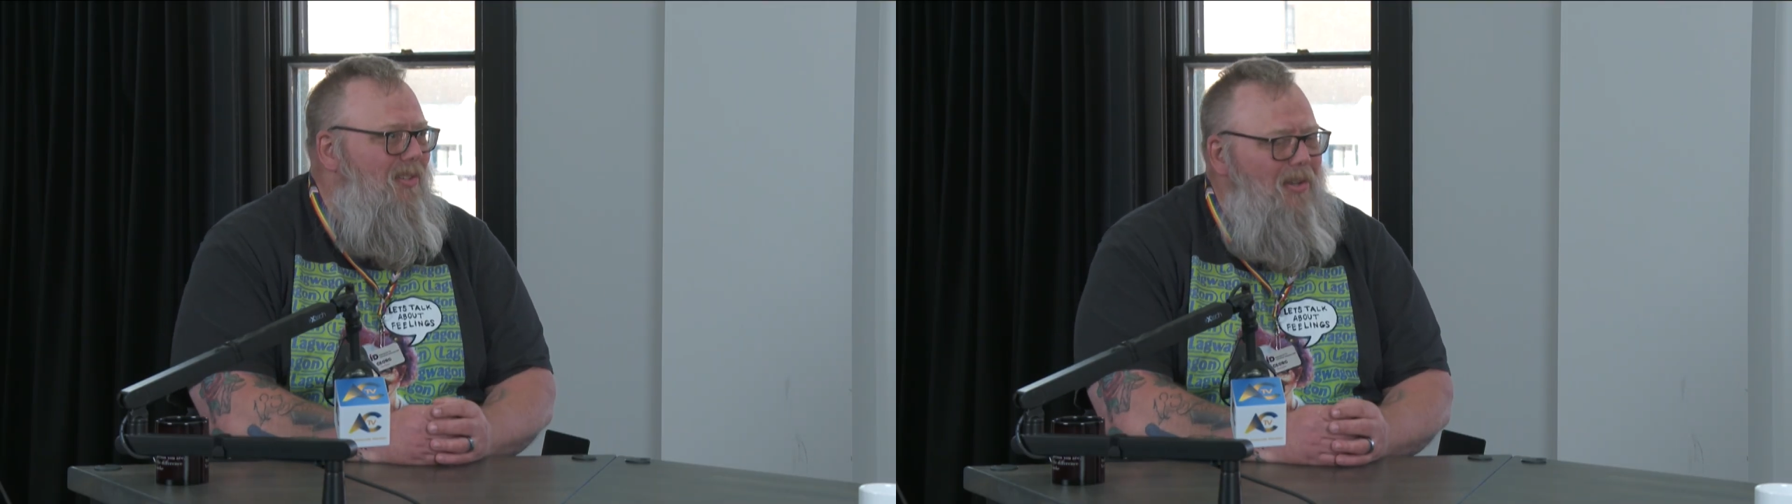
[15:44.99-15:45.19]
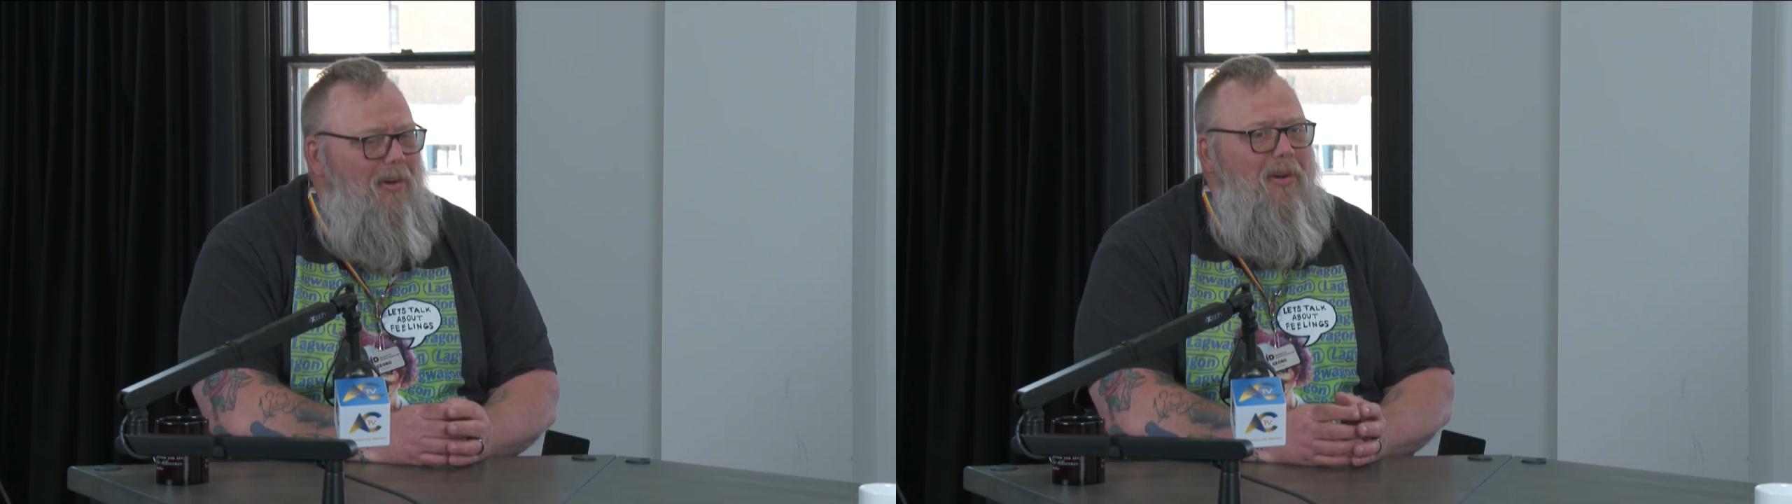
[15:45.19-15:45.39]

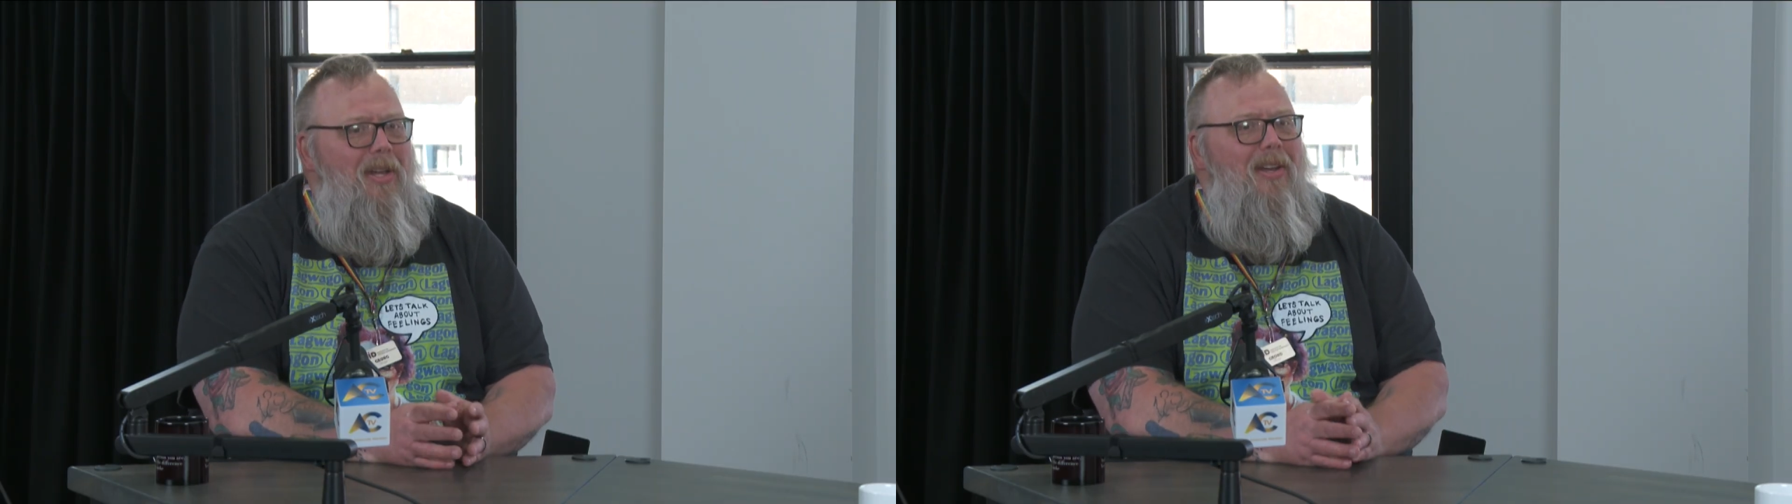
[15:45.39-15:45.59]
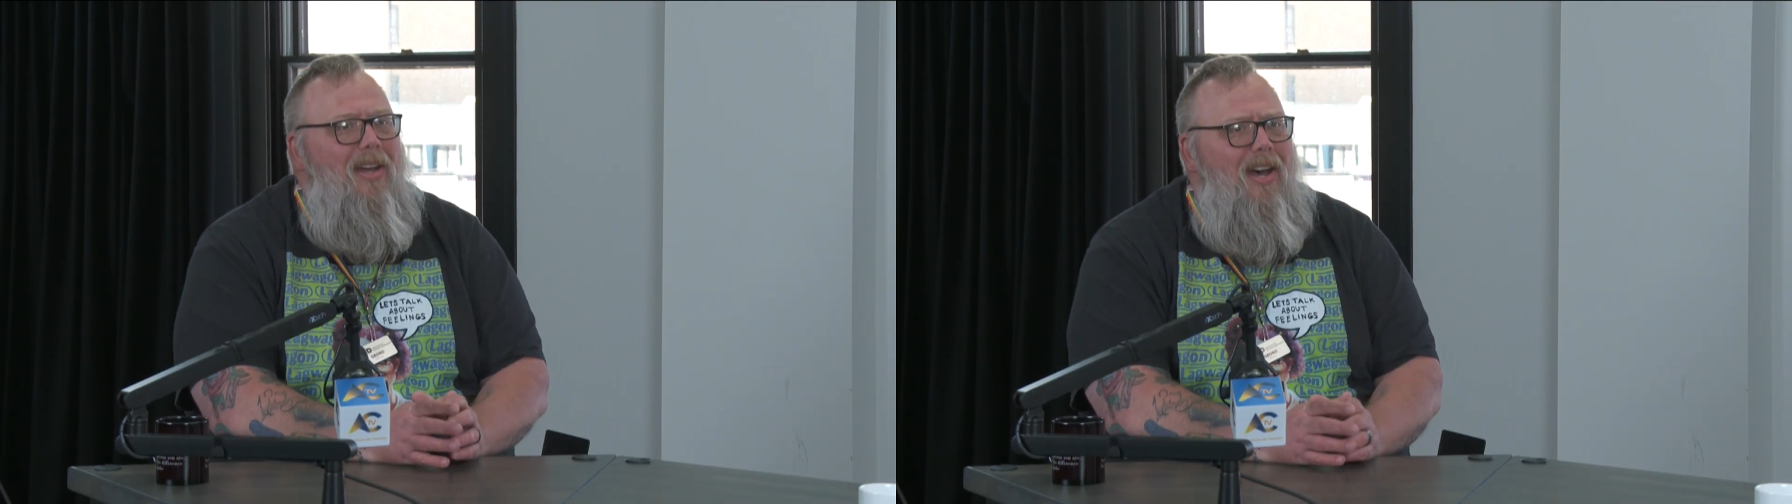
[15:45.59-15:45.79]
So
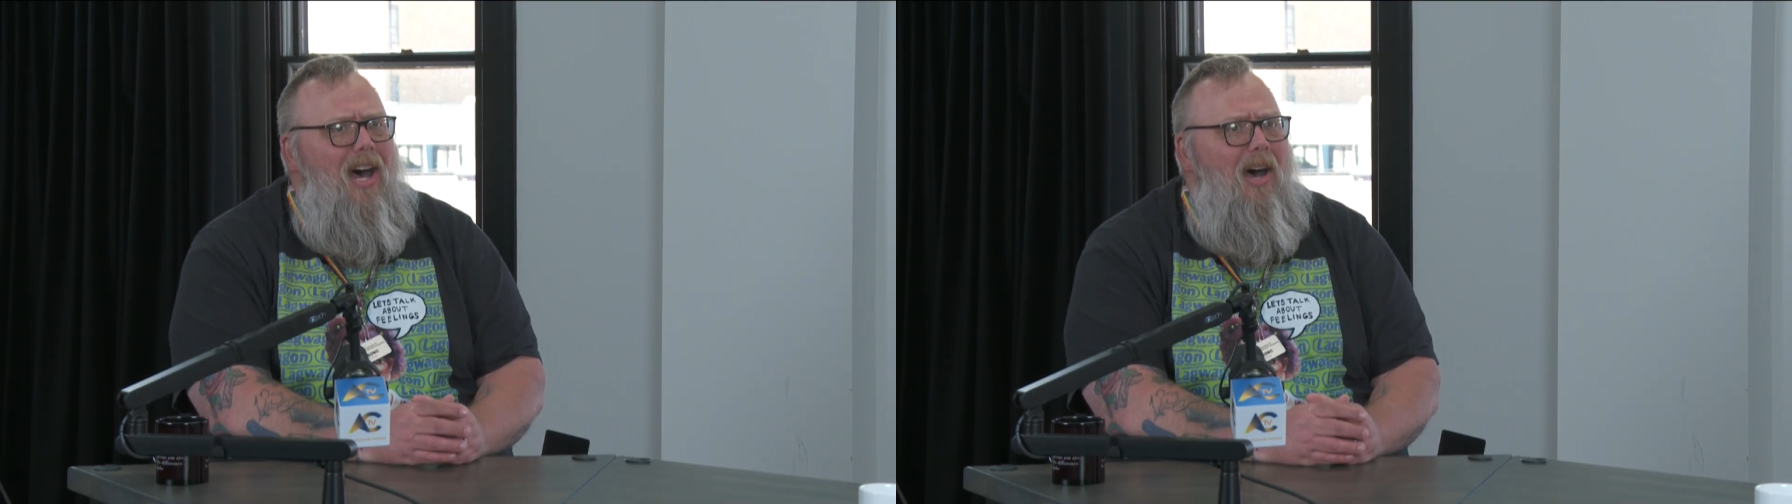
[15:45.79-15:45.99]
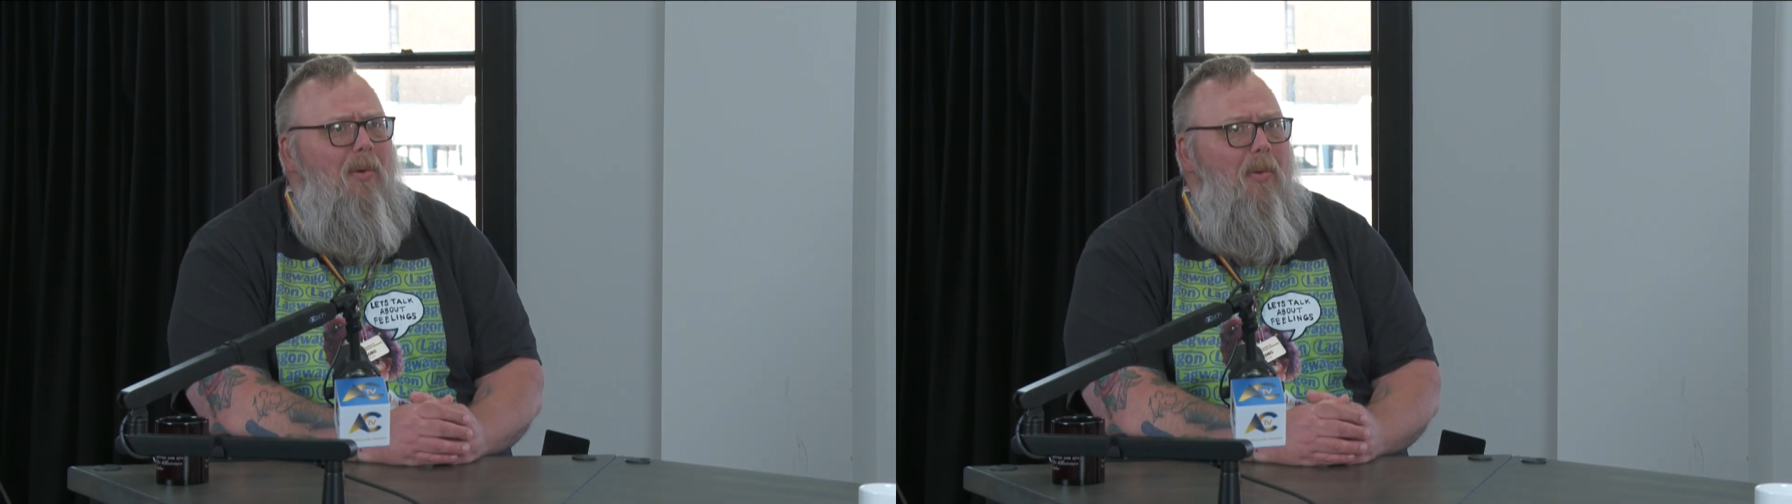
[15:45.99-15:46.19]

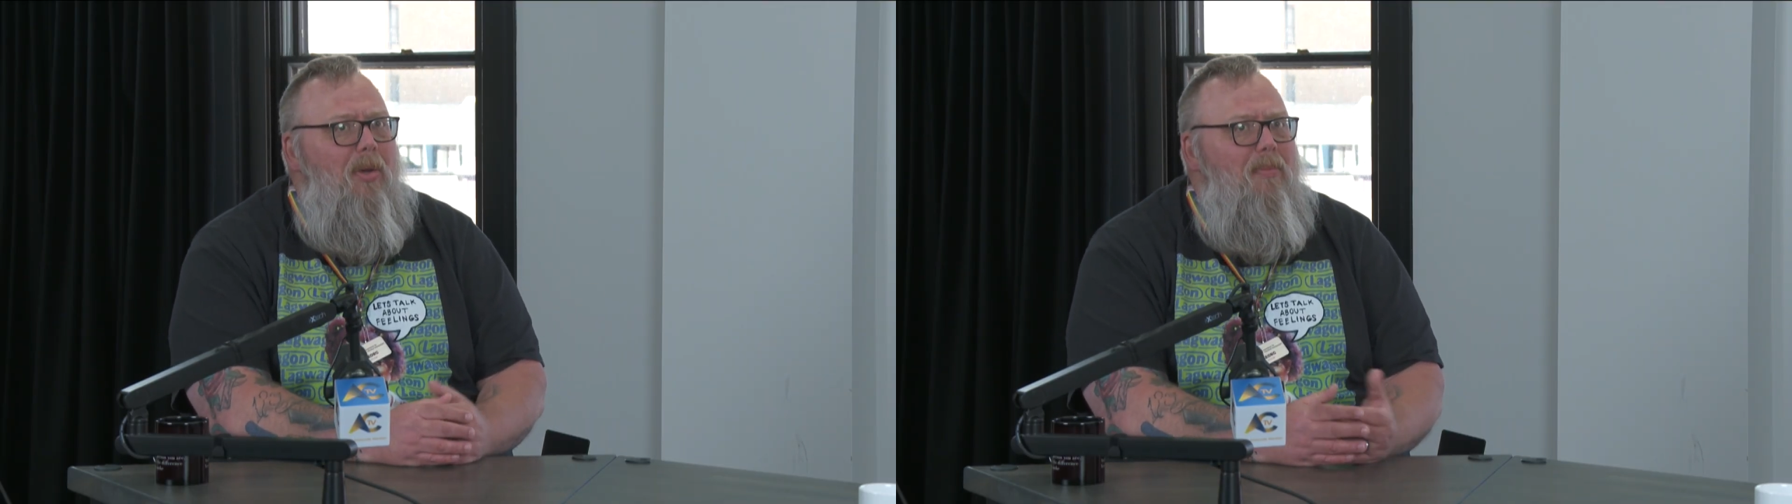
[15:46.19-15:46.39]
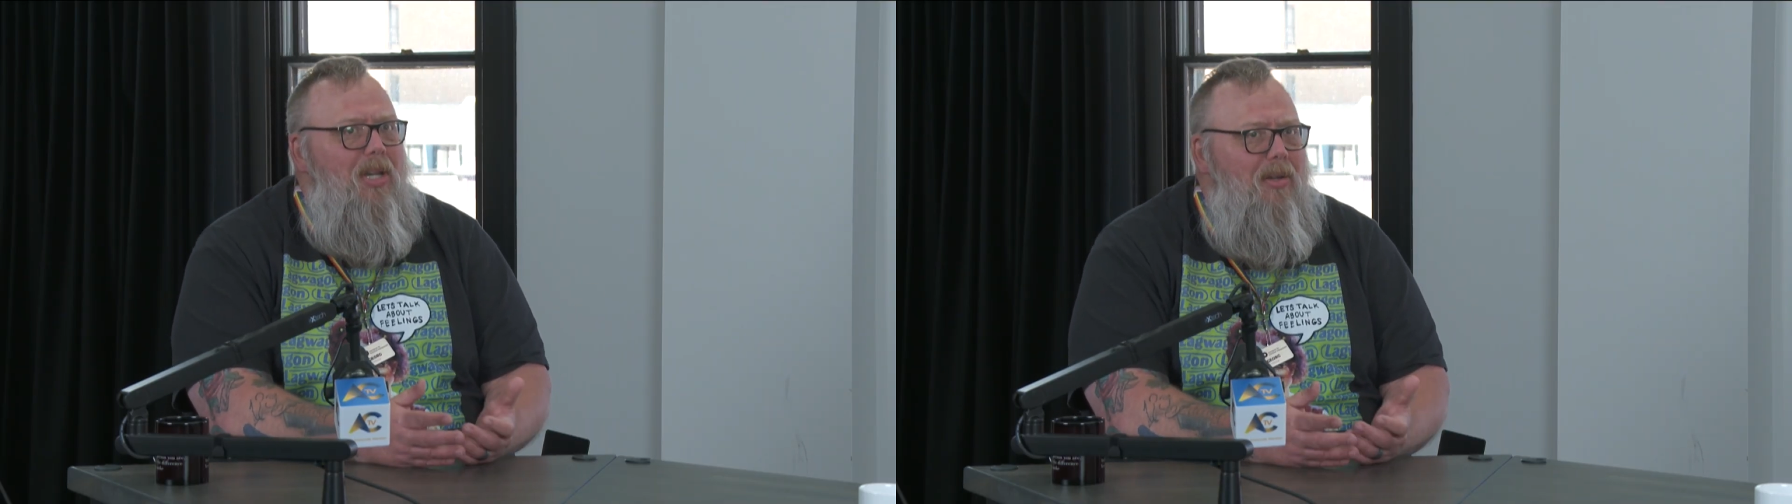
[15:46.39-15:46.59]
what
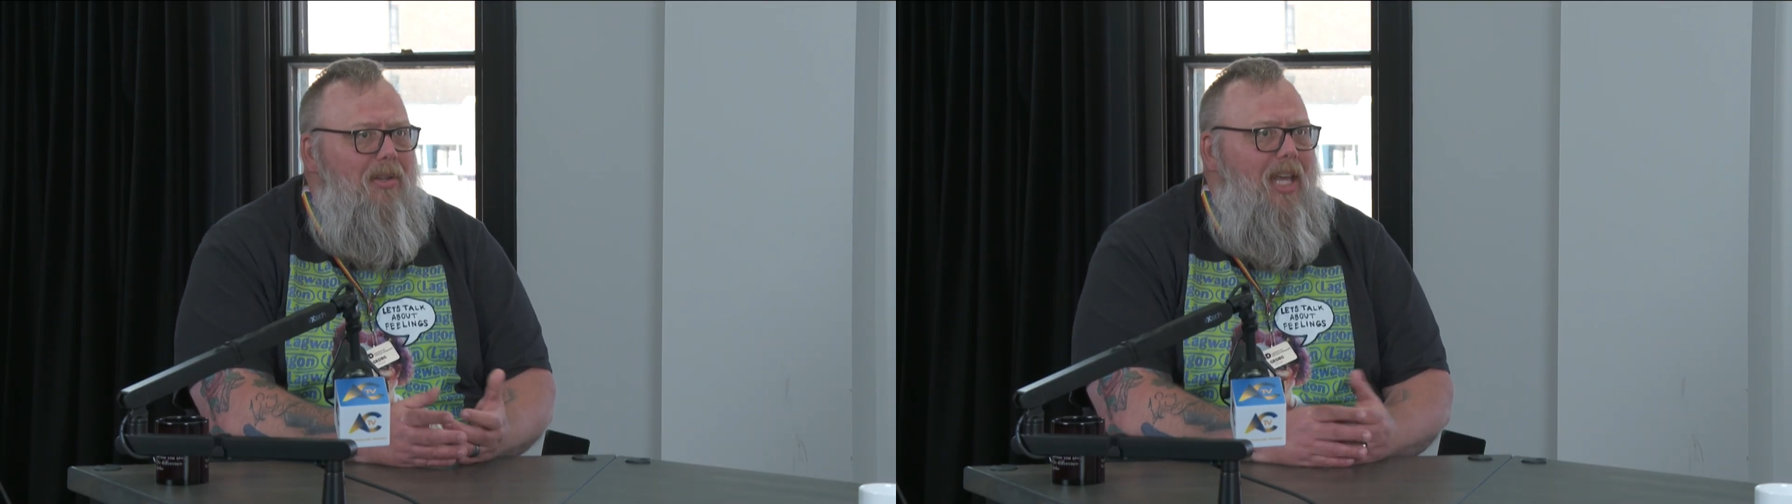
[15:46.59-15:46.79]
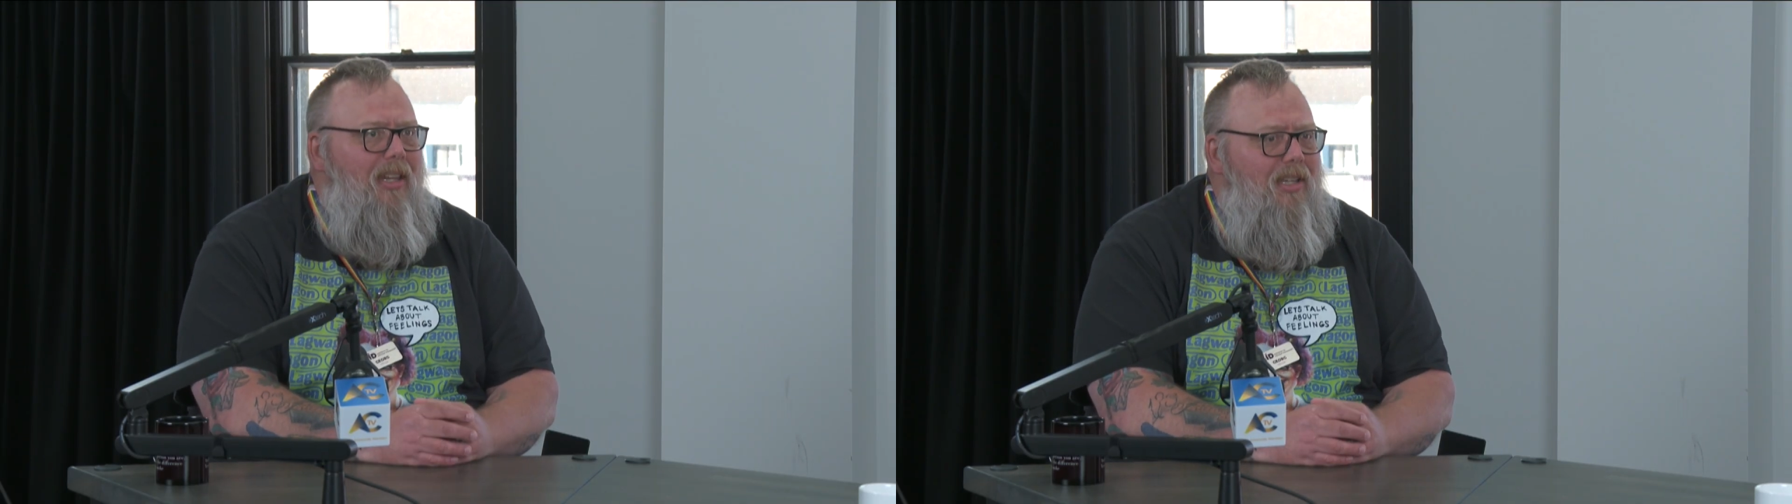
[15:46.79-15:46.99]
we've been
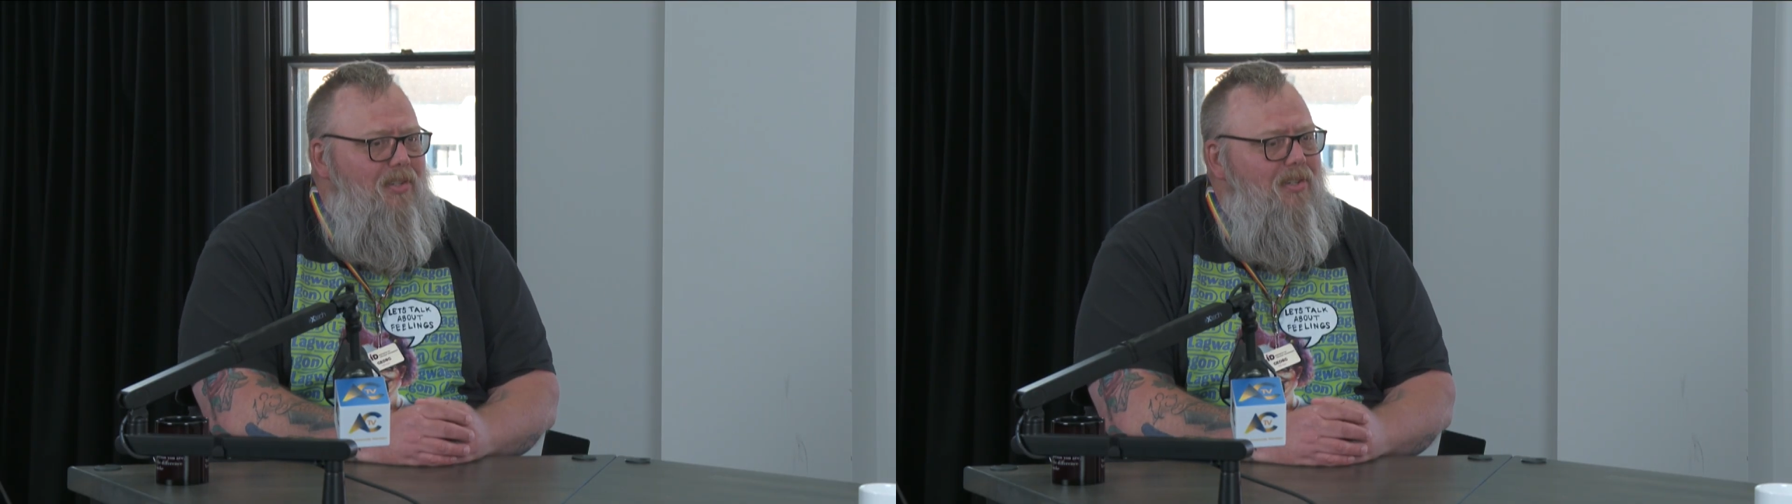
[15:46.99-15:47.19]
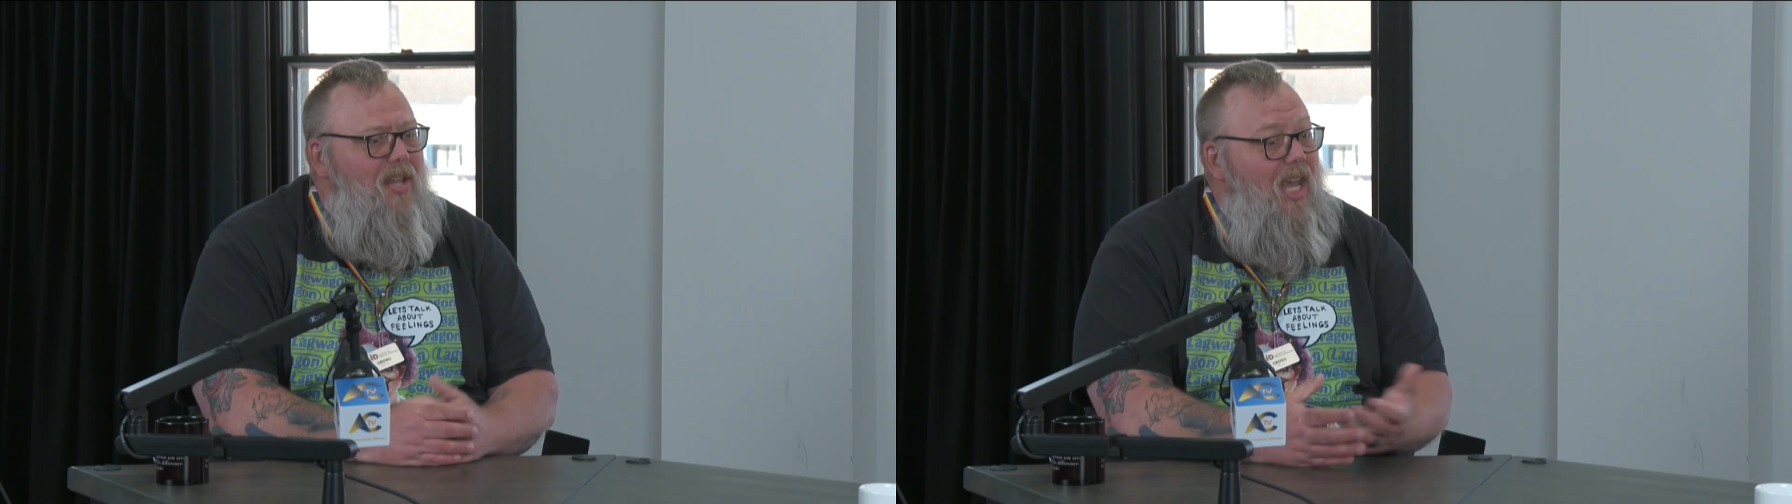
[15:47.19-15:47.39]
doing lately is just,